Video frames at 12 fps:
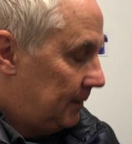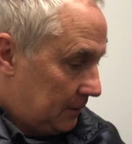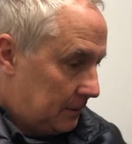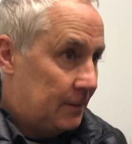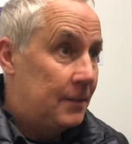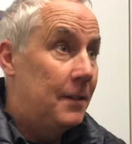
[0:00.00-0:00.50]

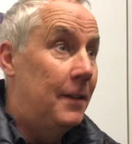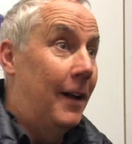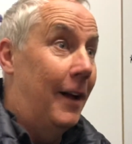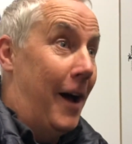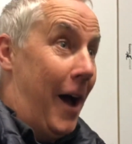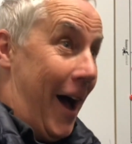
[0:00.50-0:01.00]
Anything
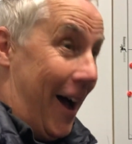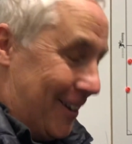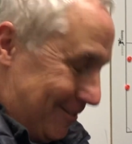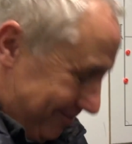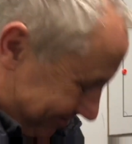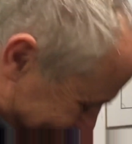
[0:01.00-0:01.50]

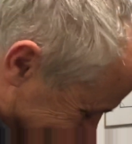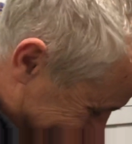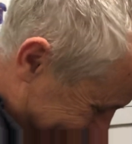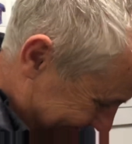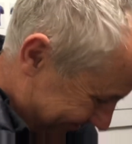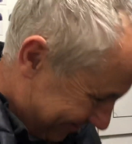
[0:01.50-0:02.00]
yet?
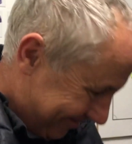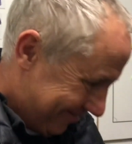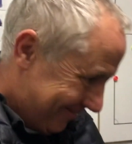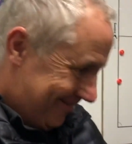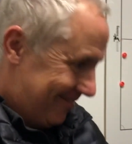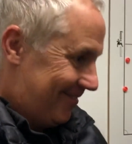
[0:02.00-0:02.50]

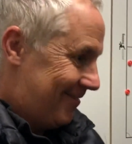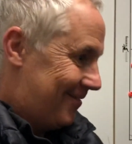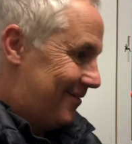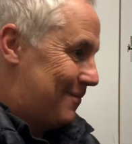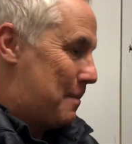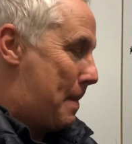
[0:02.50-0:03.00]

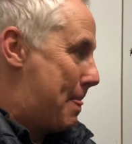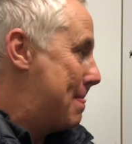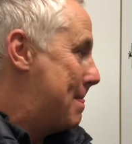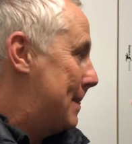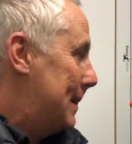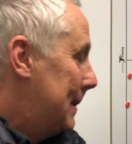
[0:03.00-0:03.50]
Ian,
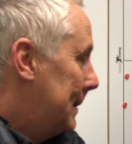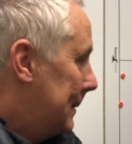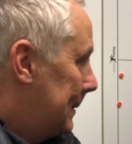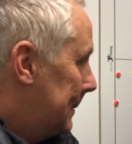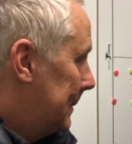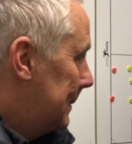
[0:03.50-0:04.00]

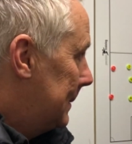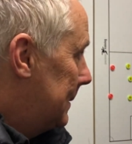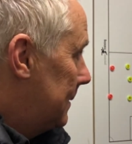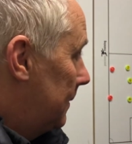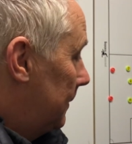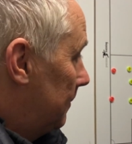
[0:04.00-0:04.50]

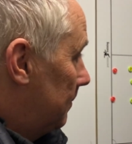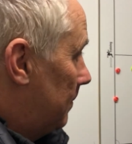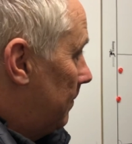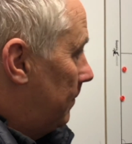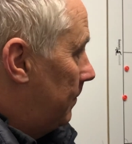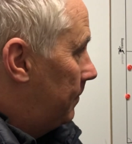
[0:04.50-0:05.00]
tough
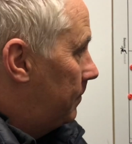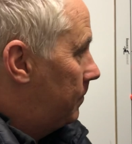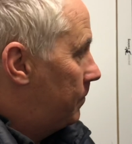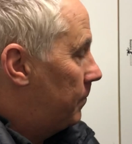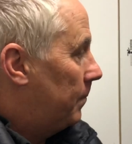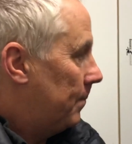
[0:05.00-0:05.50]
afternoon,
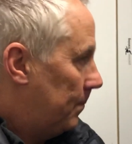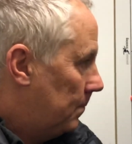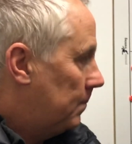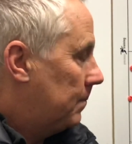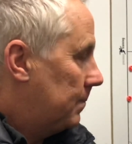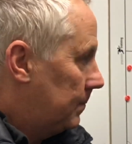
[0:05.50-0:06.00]

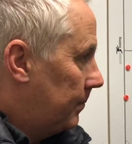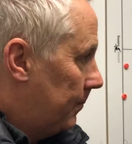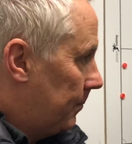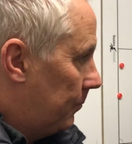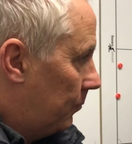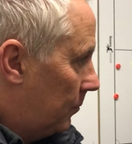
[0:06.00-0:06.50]
but what a
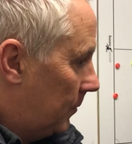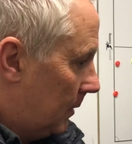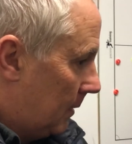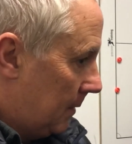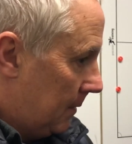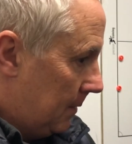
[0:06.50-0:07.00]
massive 3
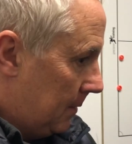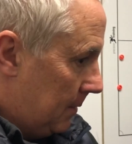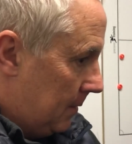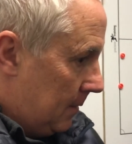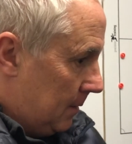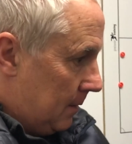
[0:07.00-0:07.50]
points at the
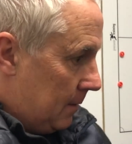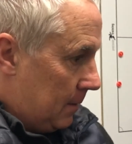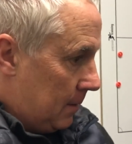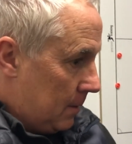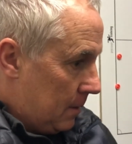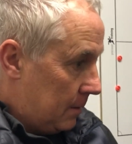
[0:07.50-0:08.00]
end of the day.
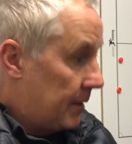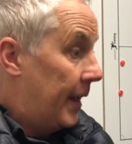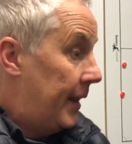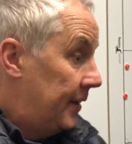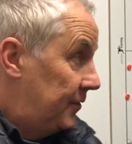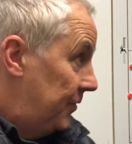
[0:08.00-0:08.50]

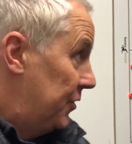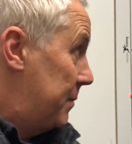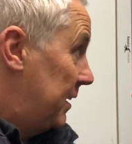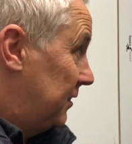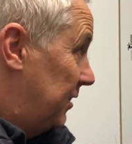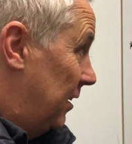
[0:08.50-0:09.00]
Yes, very
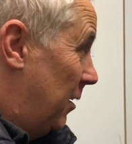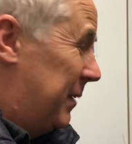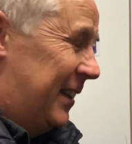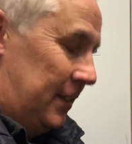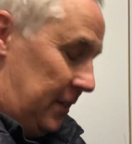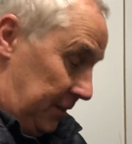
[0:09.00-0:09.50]
much so. I
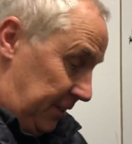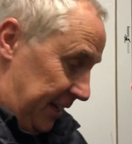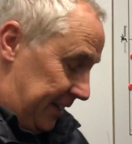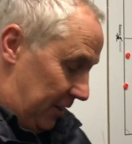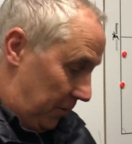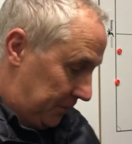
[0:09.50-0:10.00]
mean, the
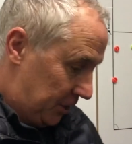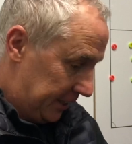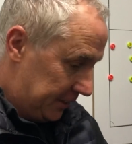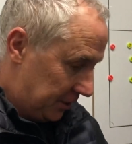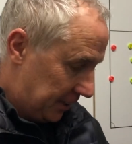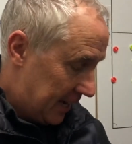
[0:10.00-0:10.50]
sending off
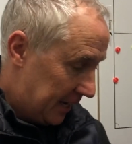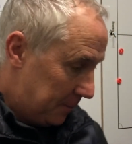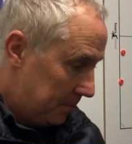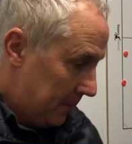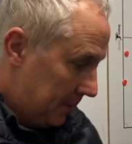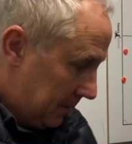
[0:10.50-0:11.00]
changed the
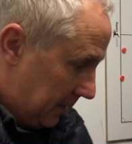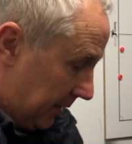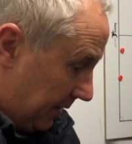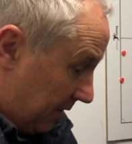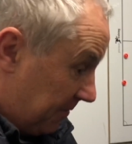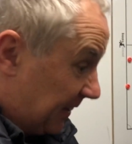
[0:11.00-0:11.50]
game.
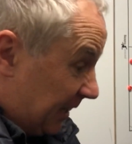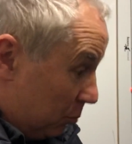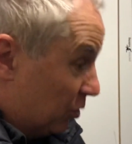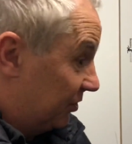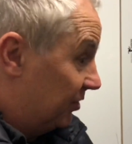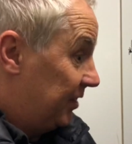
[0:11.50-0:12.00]
I think it
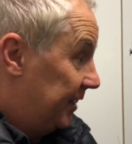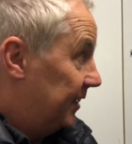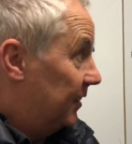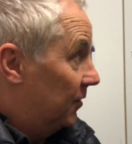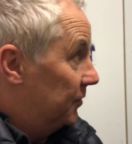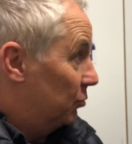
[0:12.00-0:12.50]
was the
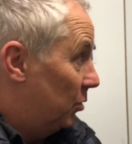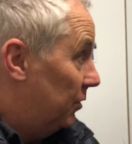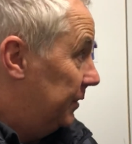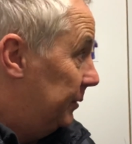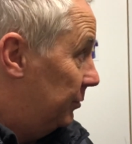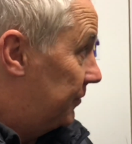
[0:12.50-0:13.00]
sending off as
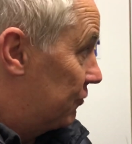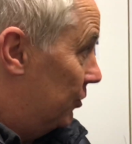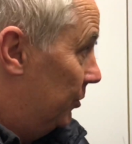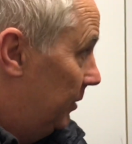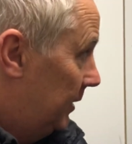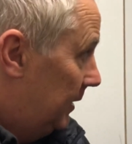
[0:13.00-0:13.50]
well. He was
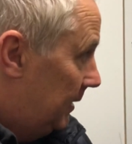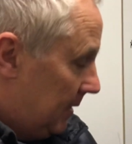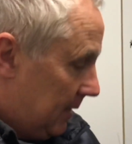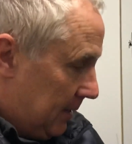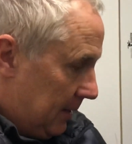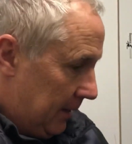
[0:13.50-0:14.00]
through.
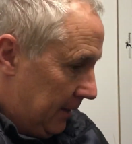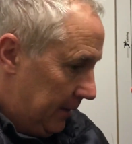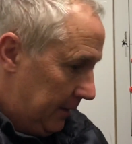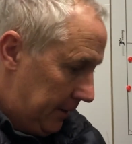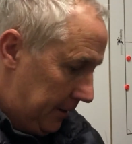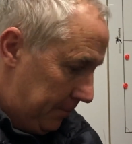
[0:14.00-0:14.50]
I
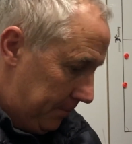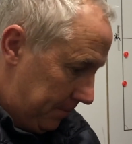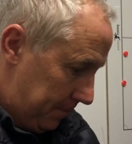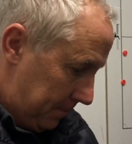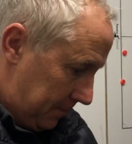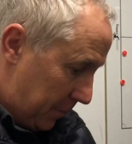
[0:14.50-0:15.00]

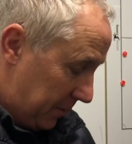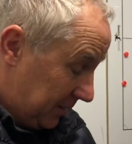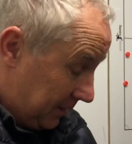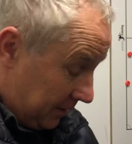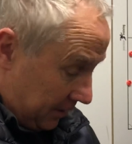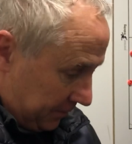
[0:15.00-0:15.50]

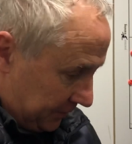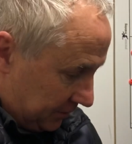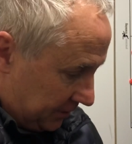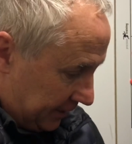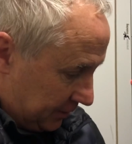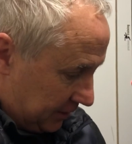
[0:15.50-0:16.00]
don't know if his
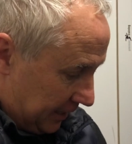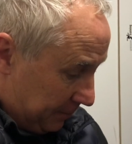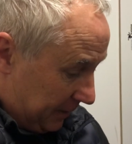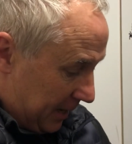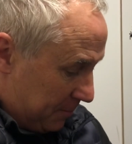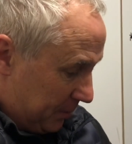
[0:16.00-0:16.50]
touch let him
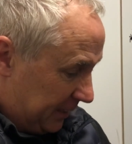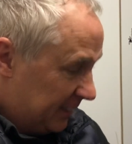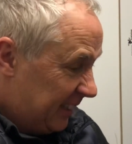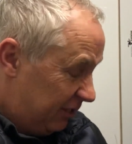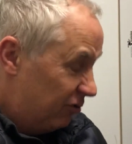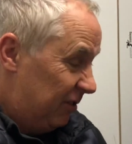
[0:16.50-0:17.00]
down, but he
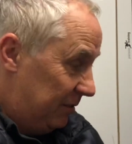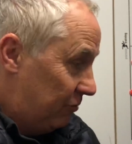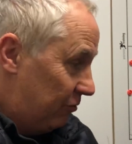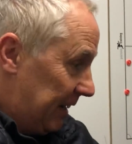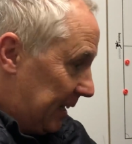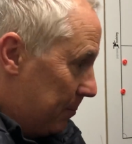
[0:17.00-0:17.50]
did
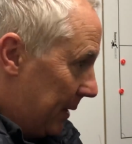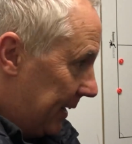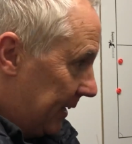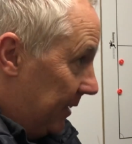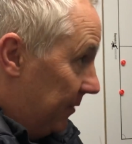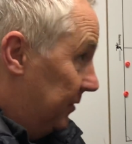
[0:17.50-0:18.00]
drag him
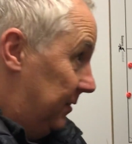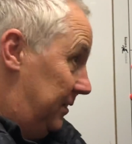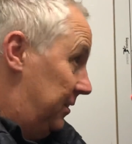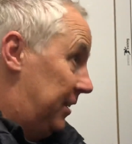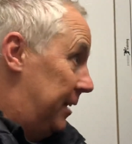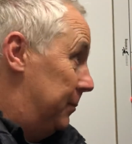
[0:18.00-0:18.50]
back, even
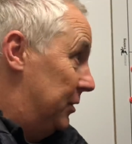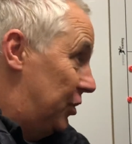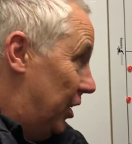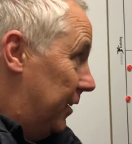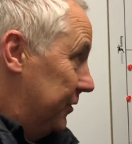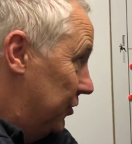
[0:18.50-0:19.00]
the same as
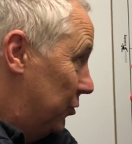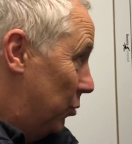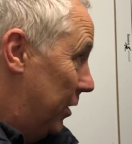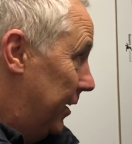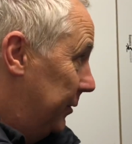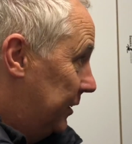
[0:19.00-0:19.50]
Jarves as
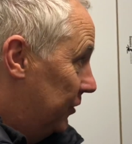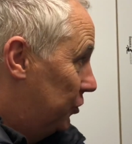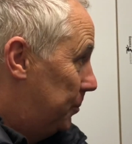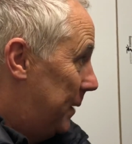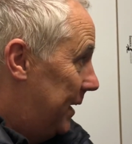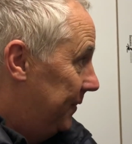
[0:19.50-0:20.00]
well. He got
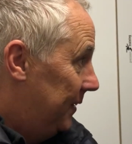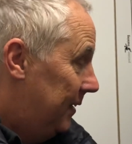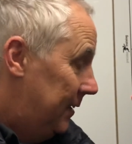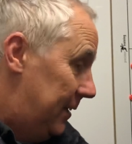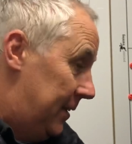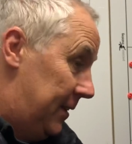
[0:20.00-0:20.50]
spun.
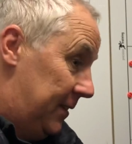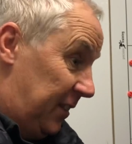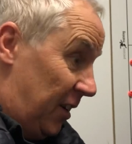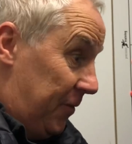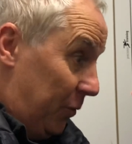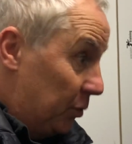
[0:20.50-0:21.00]

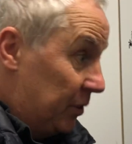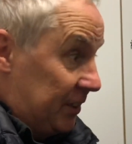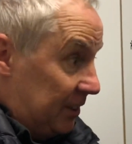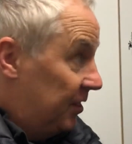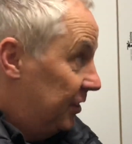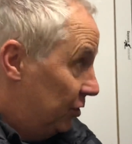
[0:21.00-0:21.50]
So I thought the
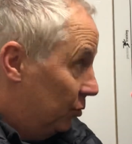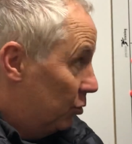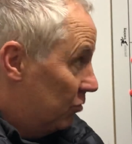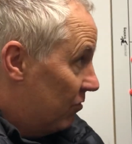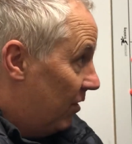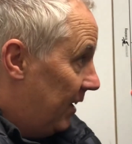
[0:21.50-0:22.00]
decisions
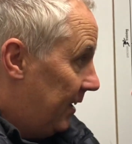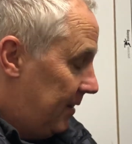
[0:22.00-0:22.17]
were right.